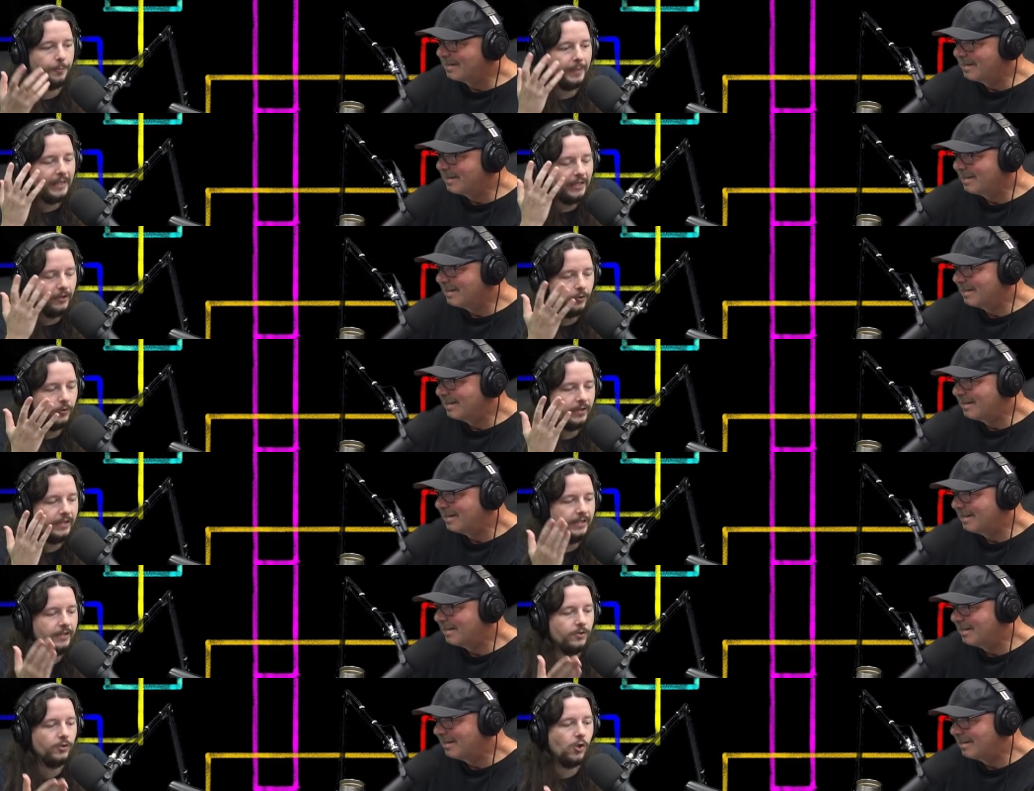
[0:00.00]
Speaker 1: mm-hmm.
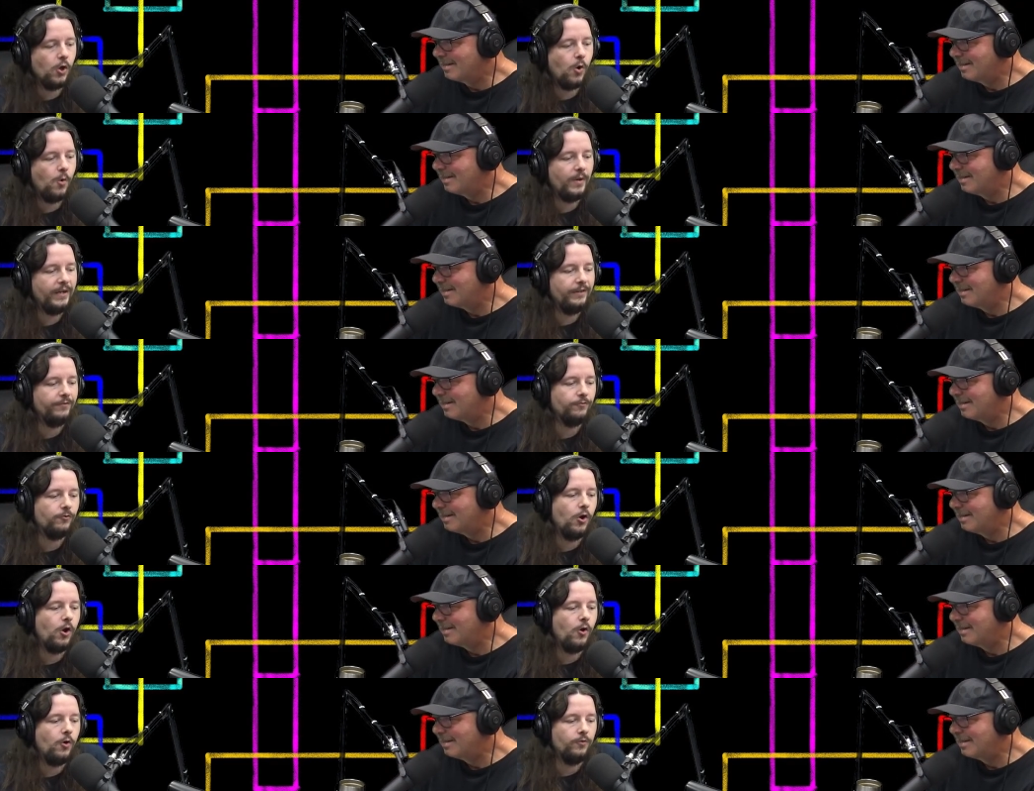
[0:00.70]
period. Low,
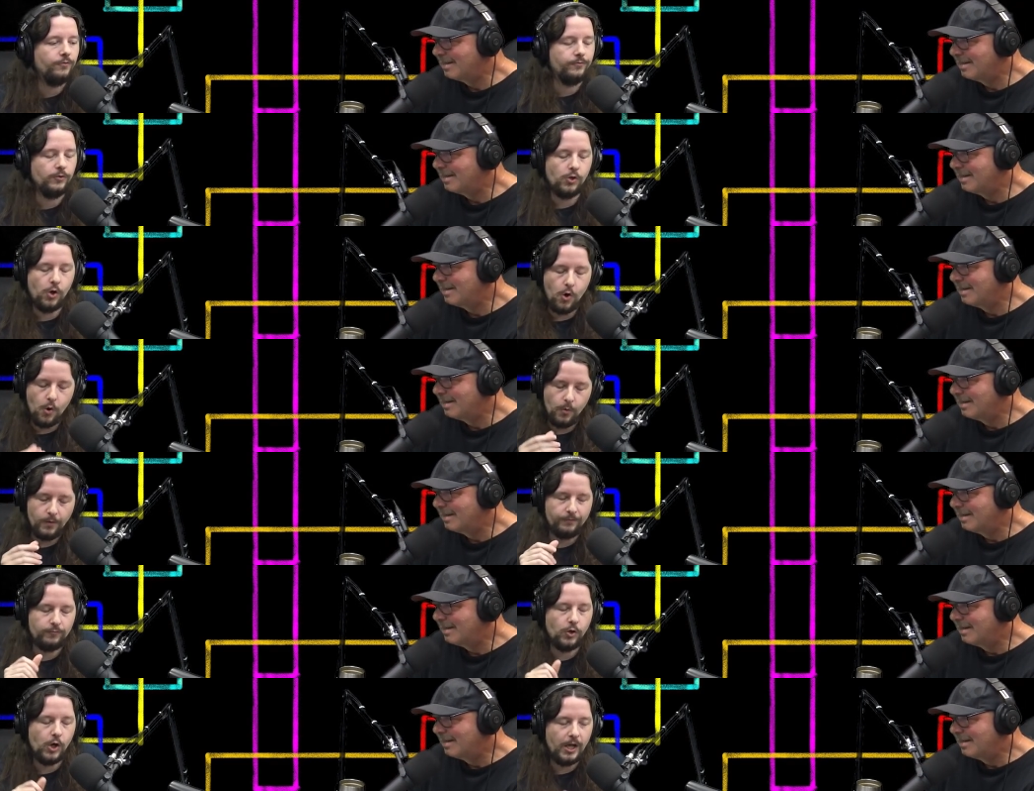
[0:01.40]

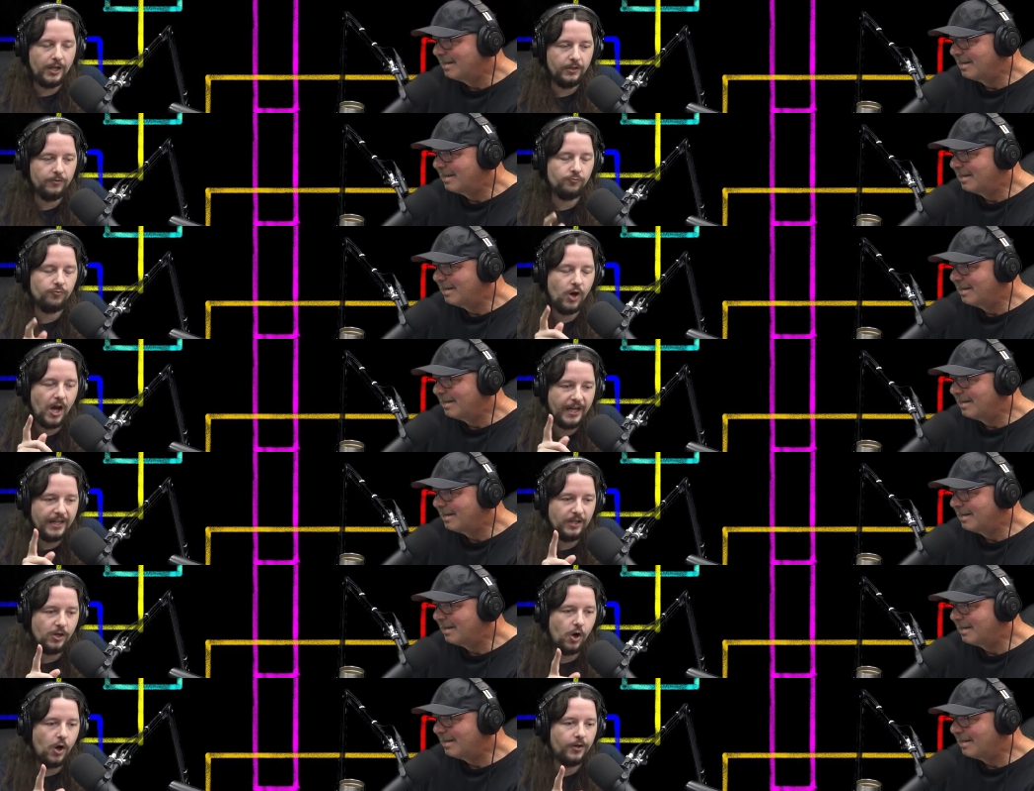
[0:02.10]
low, low
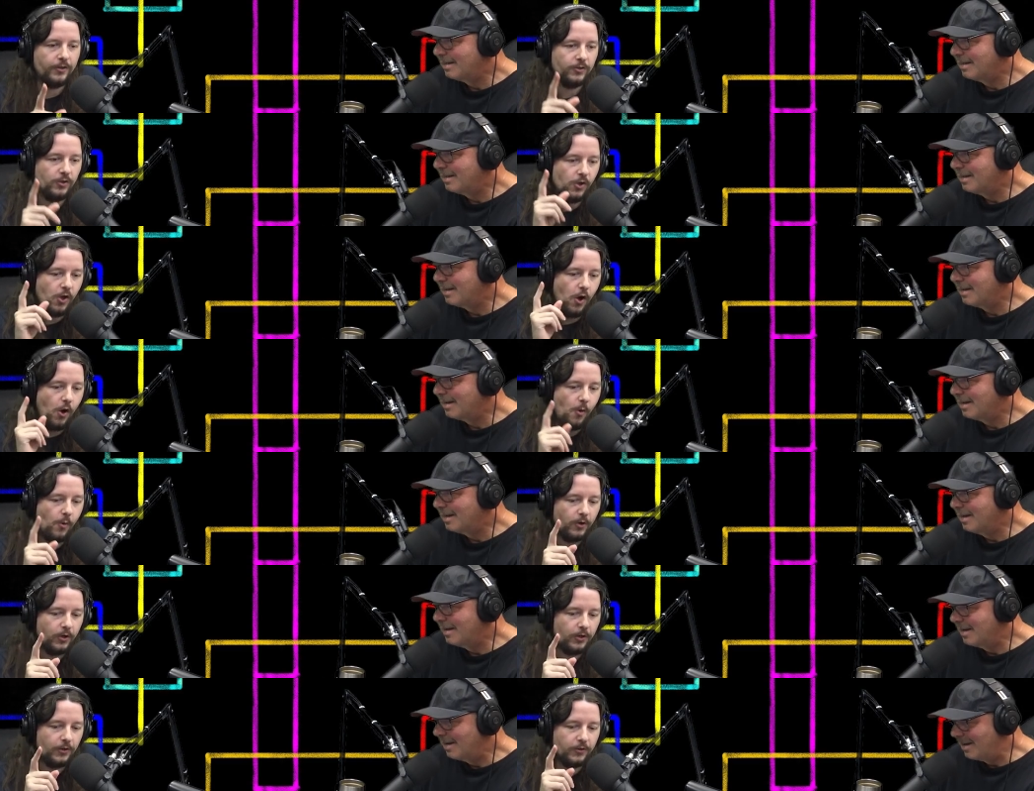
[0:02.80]
running on
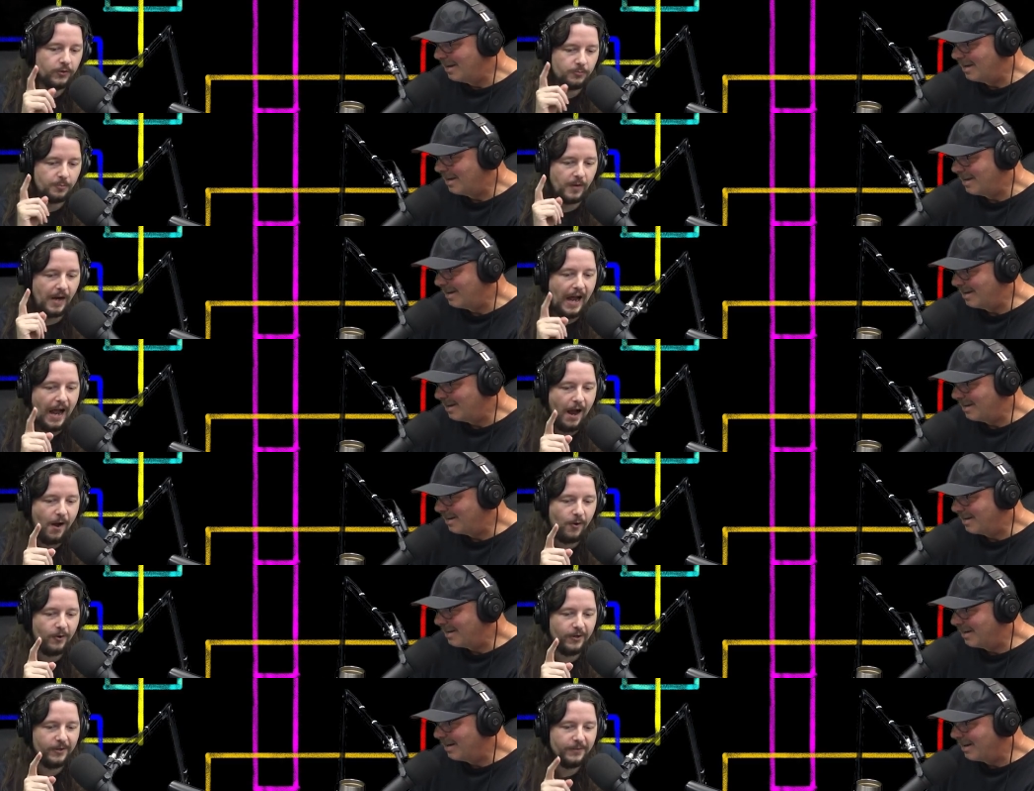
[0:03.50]
lower
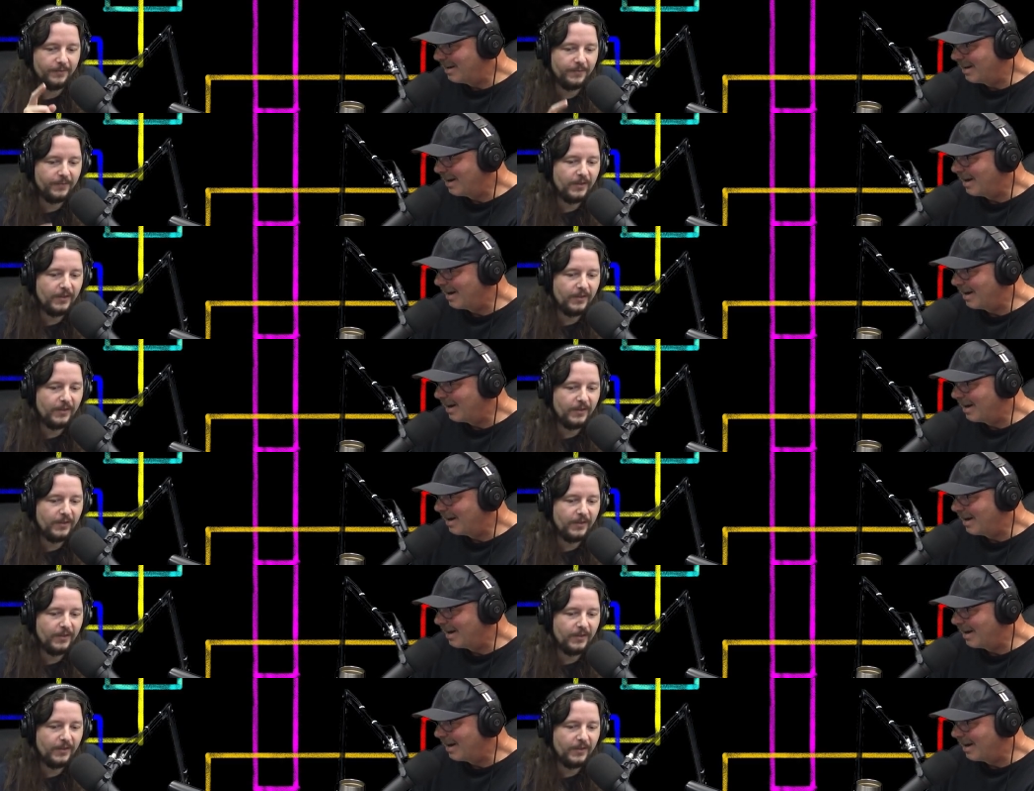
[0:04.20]
power.